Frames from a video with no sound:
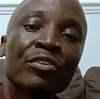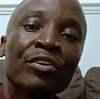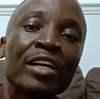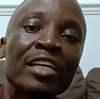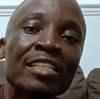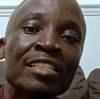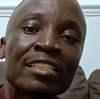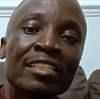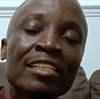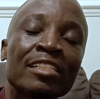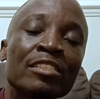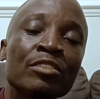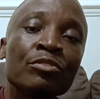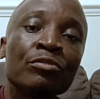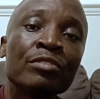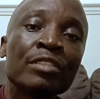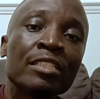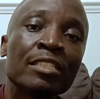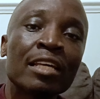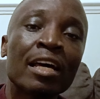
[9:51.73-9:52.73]
for a skilled
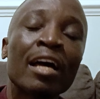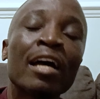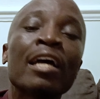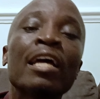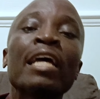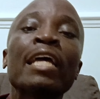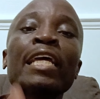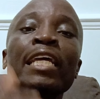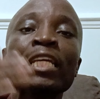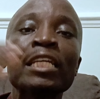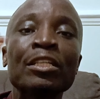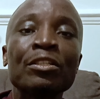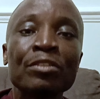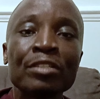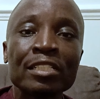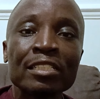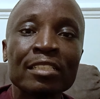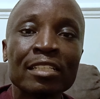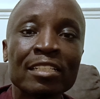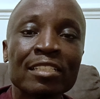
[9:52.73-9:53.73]
visa
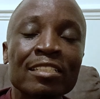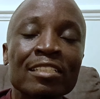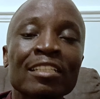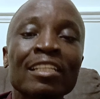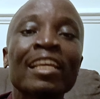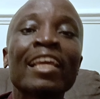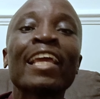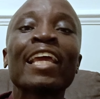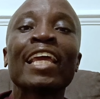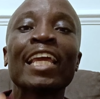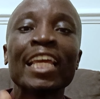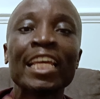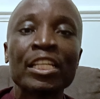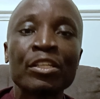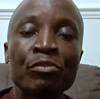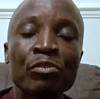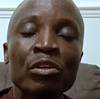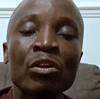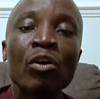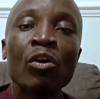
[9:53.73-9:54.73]
increases,
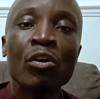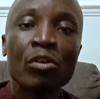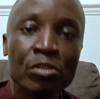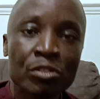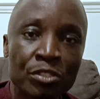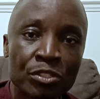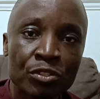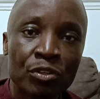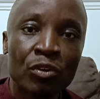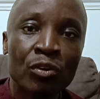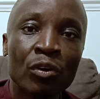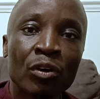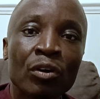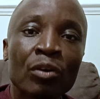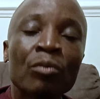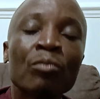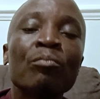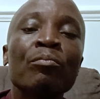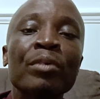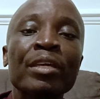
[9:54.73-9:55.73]
it will also
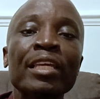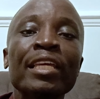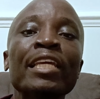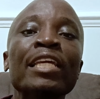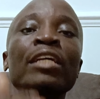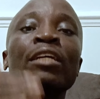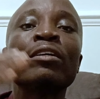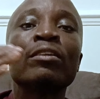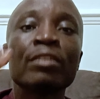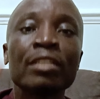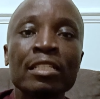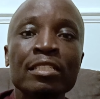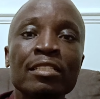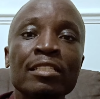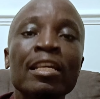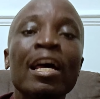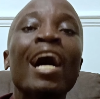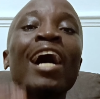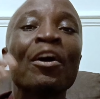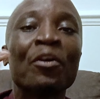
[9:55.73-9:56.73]
be
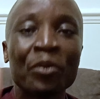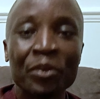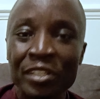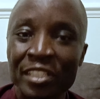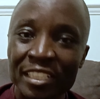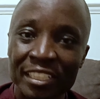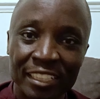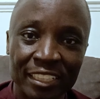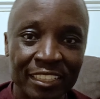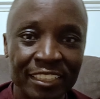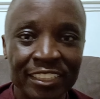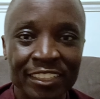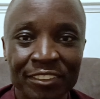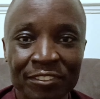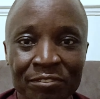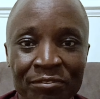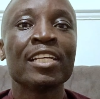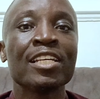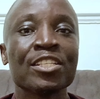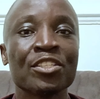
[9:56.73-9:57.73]
increased accordingly.
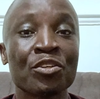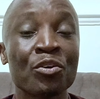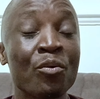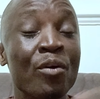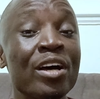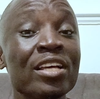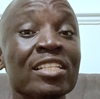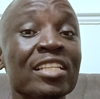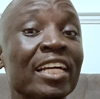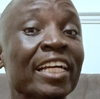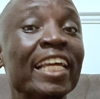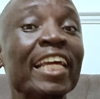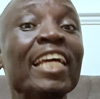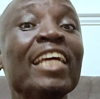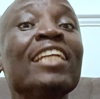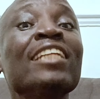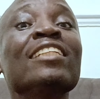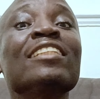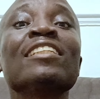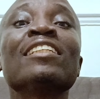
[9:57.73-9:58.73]
So once
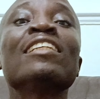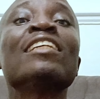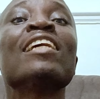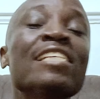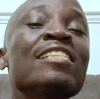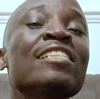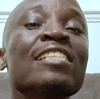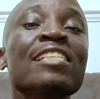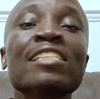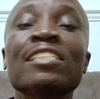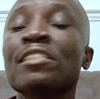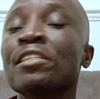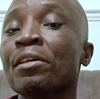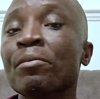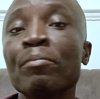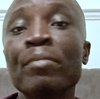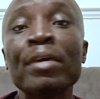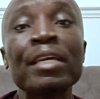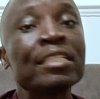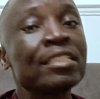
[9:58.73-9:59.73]
again, this is
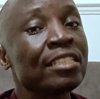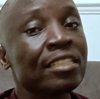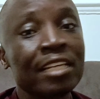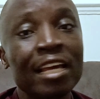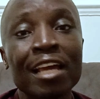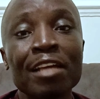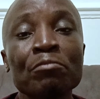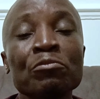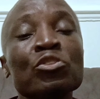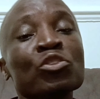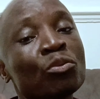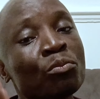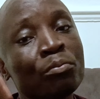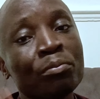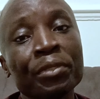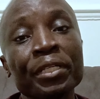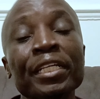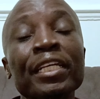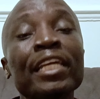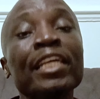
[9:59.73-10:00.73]
the best time to
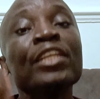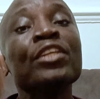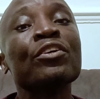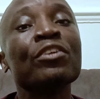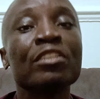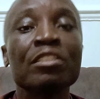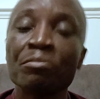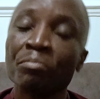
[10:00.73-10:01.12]
bring in your